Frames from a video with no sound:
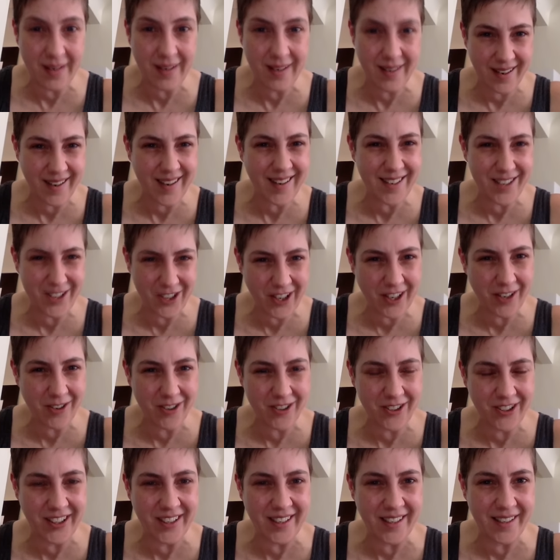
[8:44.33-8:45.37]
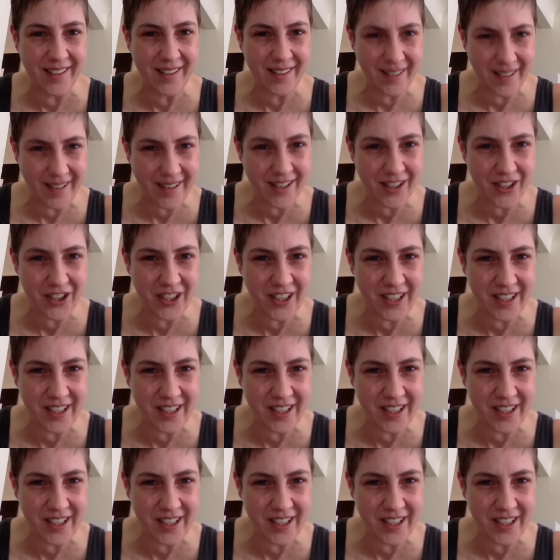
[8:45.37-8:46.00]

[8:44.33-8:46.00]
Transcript: Yeah, generally. Yeah, she